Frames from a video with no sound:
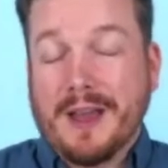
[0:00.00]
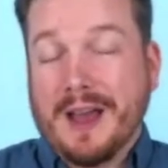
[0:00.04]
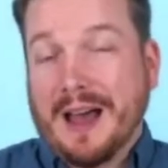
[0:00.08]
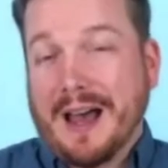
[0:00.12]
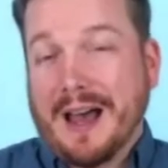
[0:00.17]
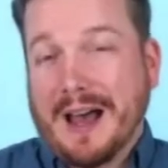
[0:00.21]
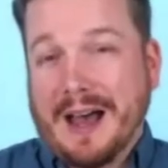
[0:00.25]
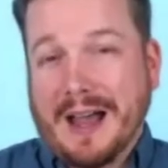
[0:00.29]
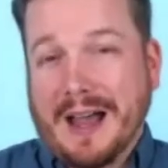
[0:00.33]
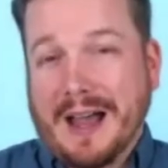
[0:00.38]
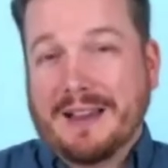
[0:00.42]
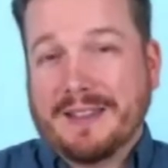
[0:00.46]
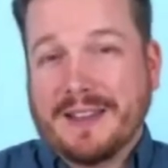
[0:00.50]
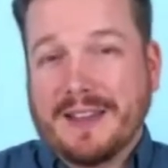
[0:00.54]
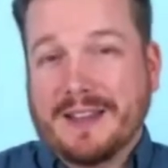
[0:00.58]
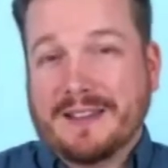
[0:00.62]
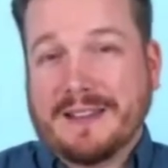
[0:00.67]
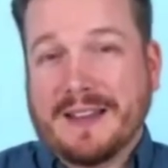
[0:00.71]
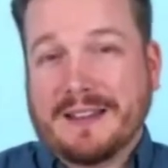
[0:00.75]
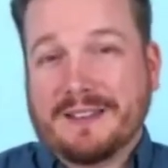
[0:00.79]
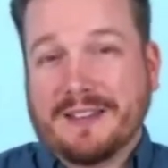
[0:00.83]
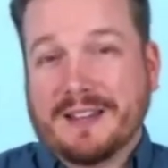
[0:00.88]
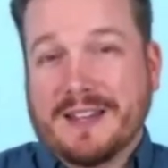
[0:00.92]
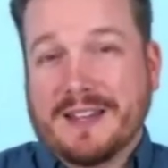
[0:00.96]
I think
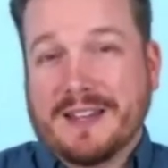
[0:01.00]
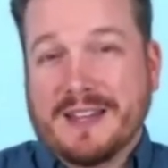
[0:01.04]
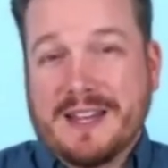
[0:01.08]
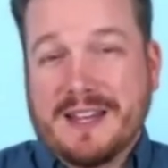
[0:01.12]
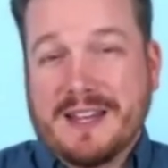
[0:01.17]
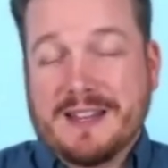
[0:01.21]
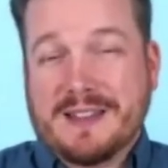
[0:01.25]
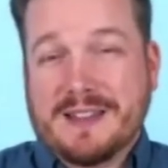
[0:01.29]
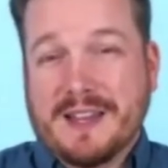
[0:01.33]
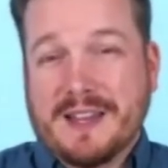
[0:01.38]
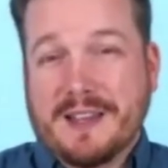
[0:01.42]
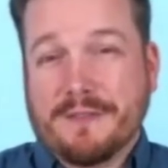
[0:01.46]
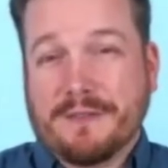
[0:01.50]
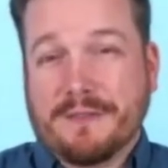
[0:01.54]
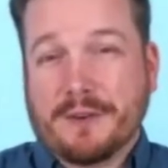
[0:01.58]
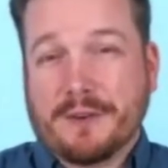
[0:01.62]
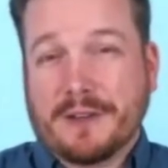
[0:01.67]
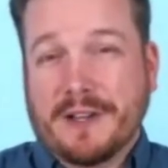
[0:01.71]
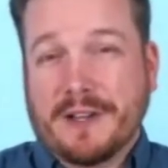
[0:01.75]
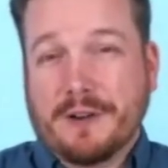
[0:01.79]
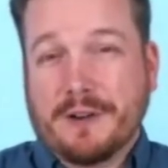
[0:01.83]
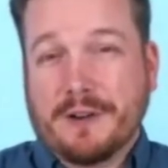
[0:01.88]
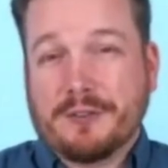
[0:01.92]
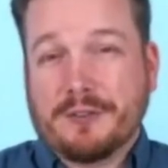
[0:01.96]
that's a key thing for
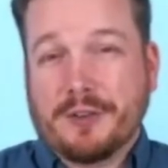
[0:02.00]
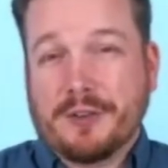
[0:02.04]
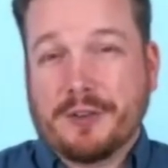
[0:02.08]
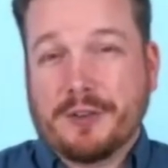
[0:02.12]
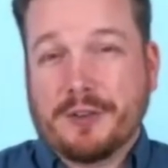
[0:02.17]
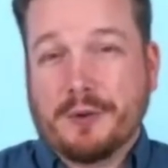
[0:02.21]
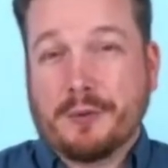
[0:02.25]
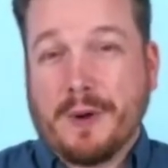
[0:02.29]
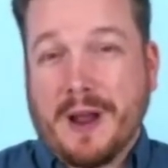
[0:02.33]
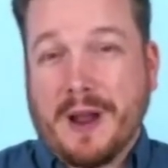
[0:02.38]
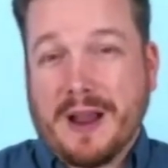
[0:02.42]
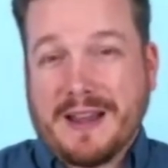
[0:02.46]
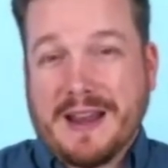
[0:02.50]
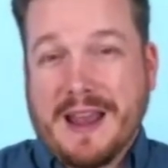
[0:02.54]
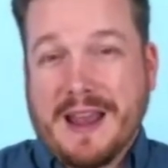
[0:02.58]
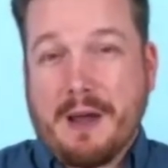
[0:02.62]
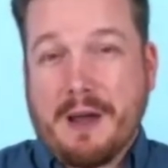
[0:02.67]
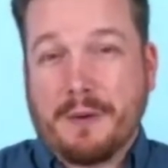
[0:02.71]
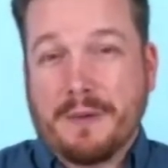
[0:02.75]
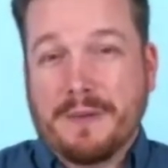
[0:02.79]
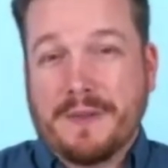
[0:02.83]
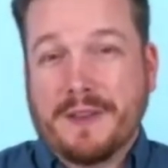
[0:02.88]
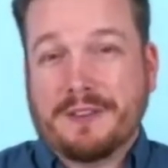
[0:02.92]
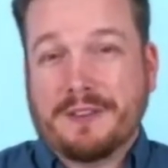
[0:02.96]
leaders to do right
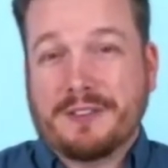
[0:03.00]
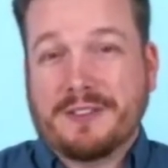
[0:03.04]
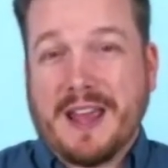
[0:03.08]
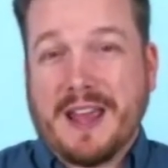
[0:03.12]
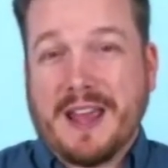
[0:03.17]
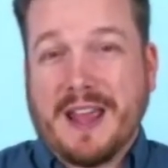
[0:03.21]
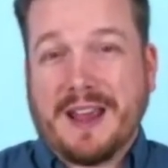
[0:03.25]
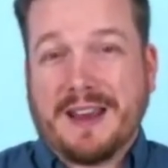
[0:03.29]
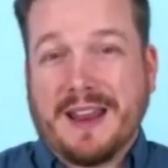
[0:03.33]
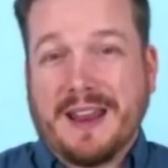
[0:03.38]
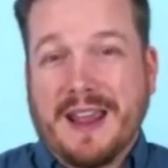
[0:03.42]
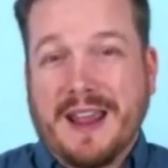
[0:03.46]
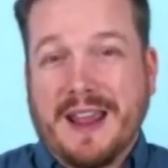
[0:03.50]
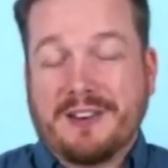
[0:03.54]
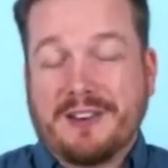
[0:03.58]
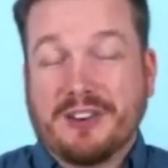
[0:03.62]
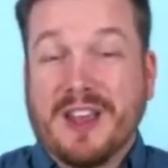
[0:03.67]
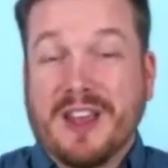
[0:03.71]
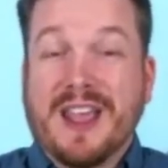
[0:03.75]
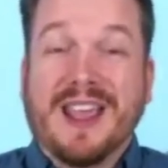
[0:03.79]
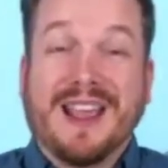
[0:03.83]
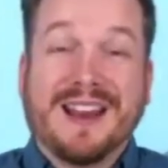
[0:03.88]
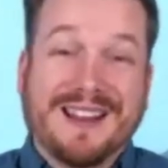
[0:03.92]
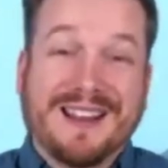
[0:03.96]
now in this day and age,
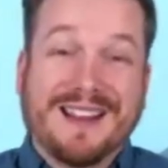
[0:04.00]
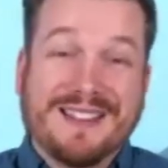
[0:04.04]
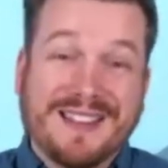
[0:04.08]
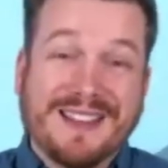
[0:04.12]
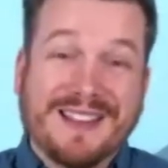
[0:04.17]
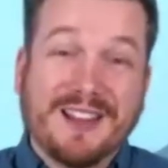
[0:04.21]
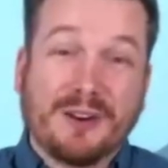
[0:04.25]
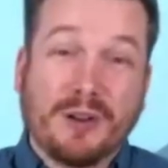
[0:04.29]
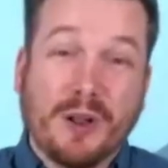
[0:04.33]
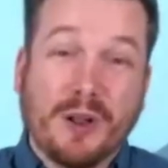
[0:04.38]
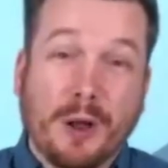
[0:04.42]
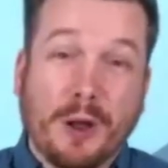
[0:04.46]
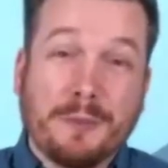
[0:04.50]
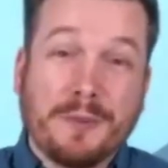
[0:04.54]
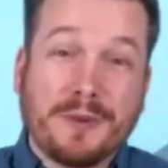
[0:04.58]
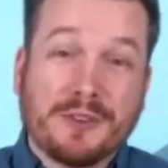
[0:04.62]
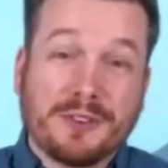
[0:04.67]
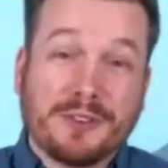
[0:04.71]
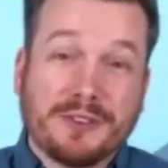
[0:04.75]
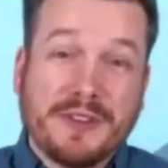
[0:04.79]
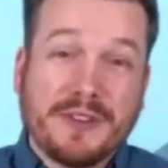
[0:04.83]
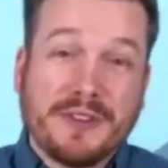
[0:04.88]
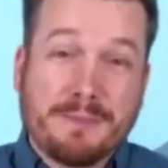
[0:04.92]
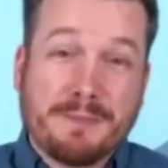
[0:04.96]
and I think it'll help you
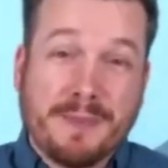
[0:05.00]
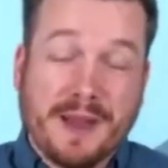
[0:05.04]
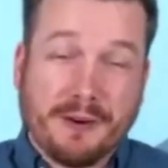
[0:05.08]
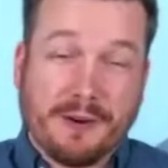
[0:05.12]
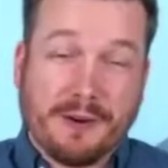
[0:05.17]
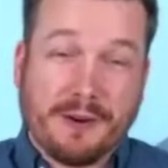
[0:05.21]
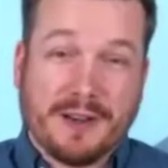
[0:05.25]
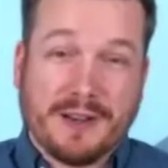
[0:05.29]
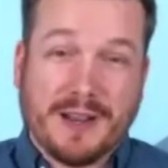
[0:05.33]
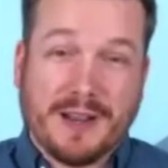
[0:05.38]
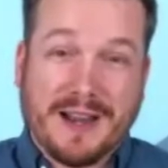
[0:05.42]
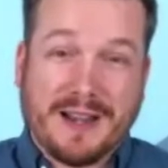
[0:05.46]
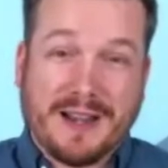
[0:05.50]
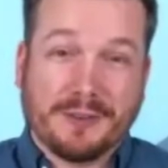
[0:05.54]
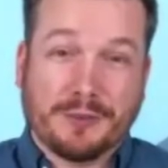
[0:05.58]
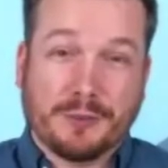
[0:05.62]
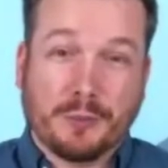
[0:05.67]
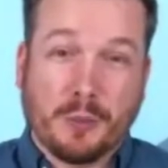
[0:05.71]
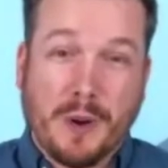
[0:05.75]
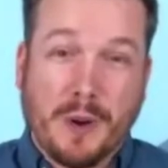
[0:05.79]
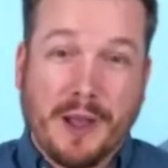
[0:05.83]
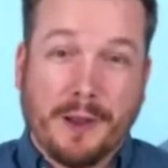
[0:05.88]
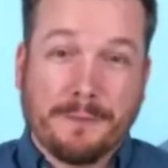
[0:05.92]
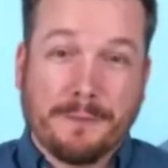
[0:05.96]
sleep better at night as
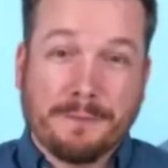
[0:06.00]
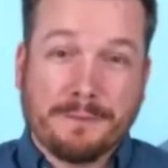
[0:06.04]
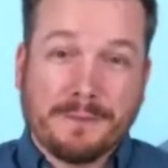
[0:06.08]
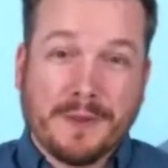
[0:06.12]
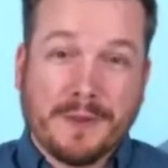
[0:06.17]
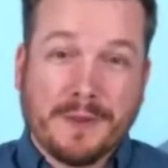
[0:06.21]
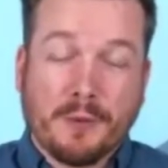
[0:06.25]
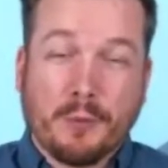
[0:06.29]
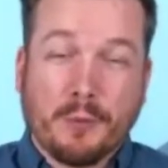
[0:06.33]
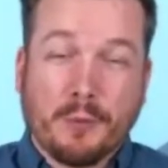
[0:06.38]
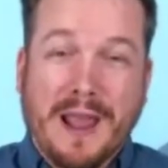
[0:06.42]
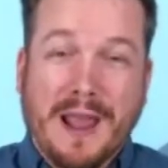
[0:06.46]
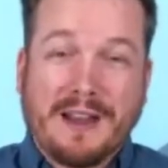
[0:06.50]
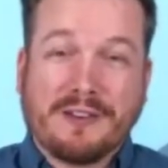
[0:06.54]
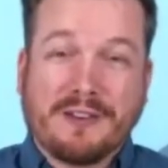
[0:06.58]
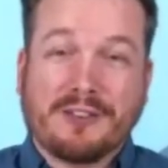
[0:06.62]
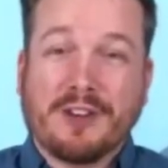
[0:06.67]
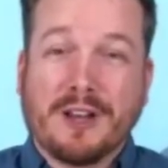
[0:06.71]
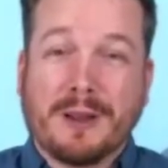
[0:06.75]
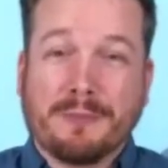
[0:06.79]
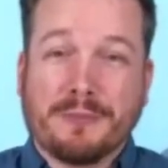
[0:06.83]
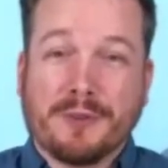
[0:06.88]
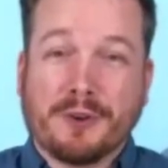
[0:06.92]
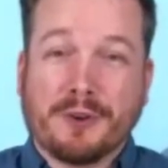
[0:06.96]
well.
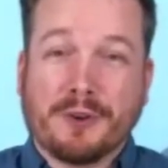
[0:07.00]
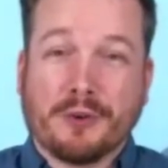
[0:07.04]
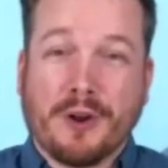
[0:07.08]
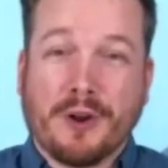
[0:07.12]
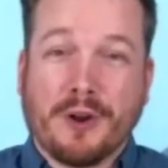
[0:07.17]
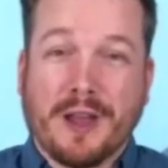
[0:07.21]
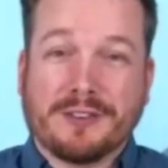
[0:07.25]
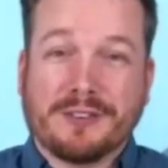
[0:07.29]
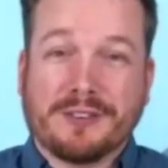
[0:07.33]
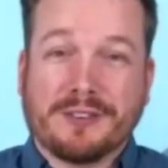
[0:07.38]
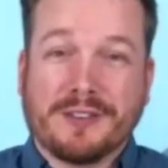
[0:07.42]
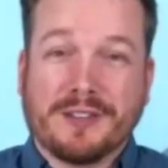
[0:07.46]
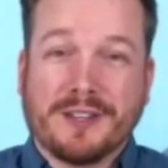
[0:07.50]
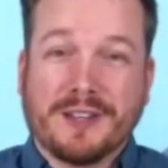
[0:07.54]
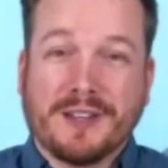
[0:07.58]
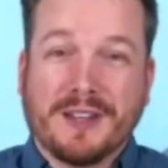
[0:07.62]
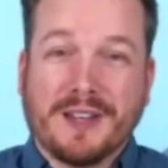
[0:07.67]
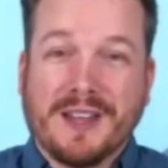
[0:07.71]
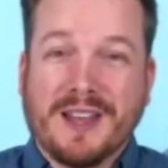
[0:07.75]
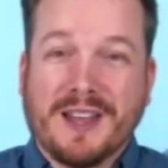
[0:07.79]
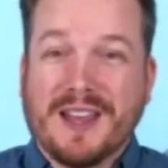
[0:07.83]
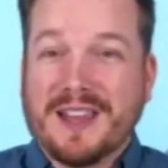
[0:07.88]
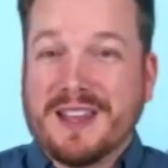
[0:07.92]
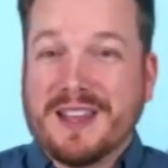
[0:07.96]
Ratchet up the trust,
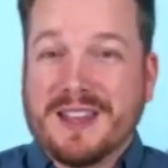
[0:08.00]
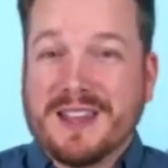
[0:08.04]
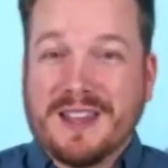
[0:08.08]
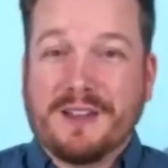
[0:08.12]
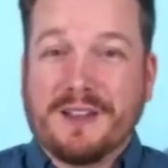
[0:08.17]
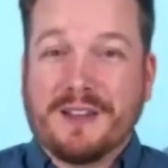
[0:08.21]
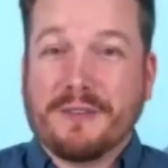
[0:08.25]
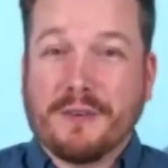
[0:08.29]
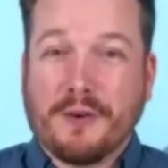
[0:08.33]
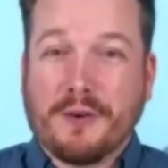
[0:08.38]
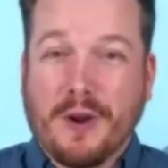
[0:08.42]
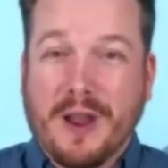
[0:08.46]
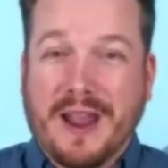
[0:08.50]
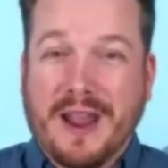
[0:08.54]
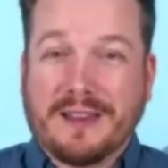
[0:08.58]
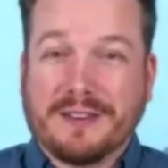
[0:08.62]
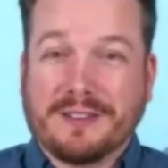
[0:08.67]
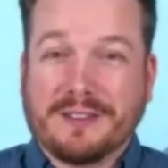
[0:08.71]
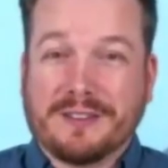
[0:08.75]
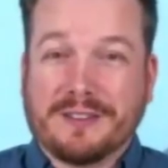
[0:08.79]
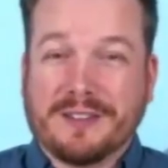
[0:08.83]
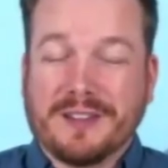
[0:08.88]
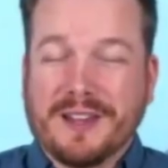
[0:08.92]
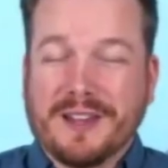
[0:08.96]
give
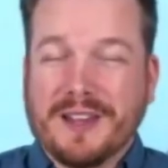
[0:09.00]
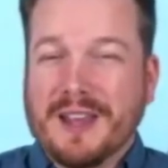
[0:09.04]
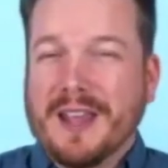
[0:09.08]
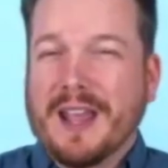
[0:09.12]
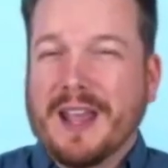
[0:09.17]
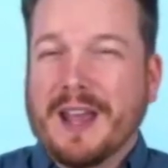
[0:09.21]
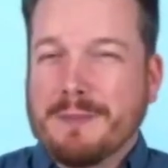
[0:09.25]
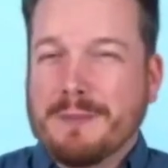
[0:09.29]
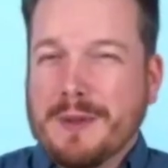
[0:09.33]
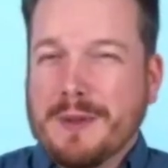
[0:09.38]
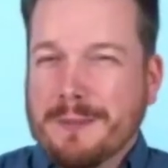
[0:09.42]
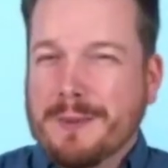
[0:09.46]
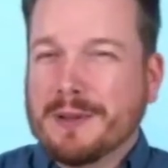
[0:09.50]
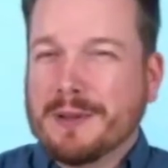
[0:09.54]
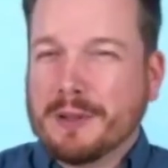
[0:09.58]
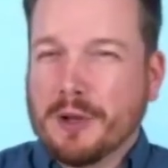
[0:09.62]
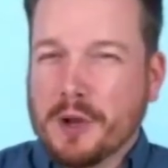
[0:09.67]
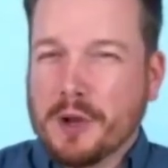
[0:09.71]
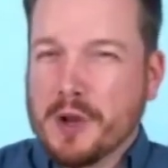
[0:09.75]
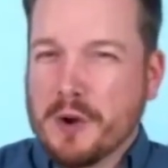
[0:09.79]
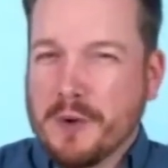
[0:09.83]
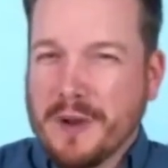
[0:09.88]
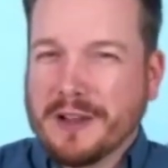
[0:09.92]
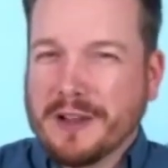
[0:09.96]
grace, and maybe
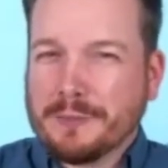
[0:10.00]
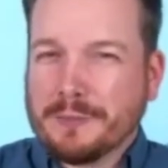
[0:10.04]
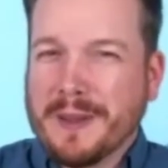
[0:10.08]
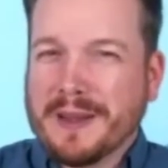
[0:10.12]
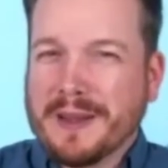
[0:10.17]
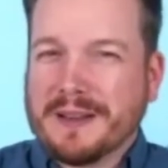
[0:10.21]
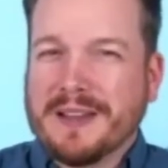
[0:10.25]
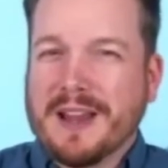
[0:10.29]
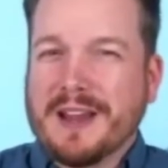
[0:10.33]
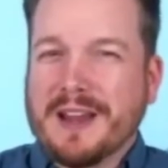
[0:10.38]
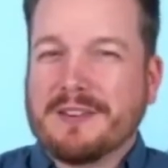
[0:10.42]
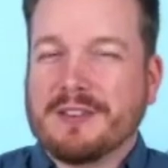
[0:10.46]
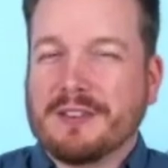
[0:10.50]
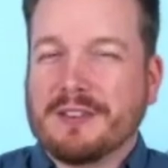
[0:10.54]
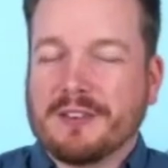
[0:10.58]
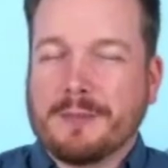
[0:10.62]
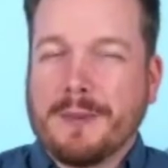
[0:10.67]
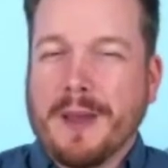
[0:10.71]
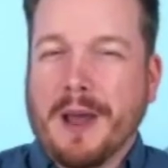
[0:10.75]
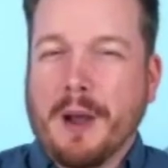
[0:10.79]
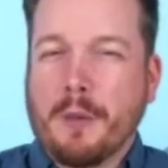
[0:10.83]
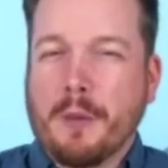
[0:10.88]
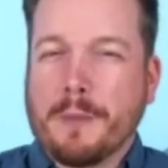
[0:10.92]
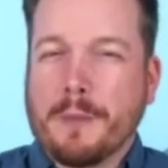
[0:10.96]
lower your expectations
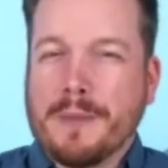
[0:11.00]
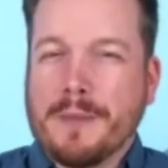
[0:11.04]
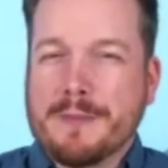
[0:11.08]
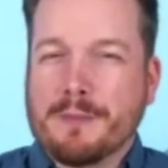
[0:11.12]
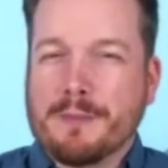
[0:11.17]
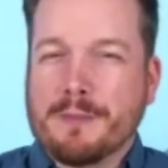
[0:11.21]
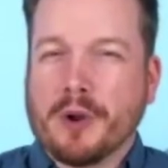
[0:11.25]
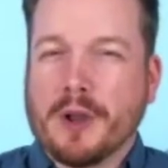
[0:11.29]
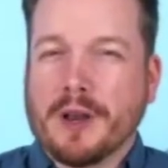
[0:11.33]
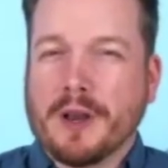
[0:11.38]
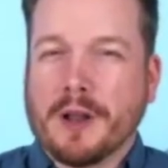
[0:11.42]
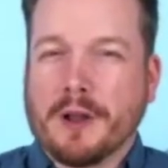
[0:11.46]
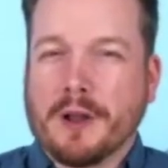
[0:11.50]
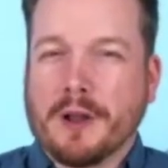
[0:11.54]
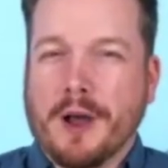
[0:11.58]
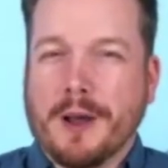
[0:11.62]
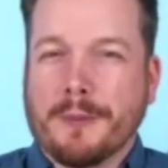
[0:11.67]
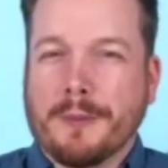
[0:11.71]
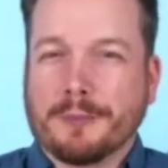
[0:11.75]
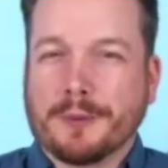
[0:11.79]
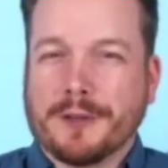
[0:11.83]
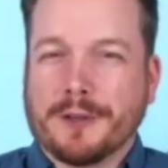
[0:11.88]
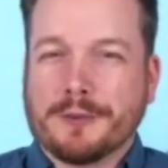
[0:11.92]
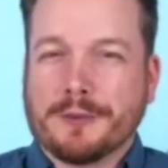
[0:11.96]
about what people can
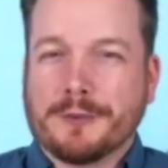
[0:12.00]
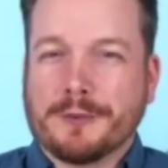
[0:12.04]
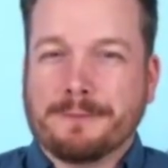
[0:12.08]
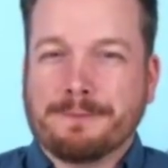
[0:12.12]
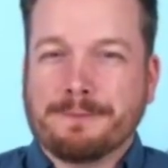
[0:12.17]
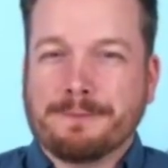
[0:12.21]
accomplish.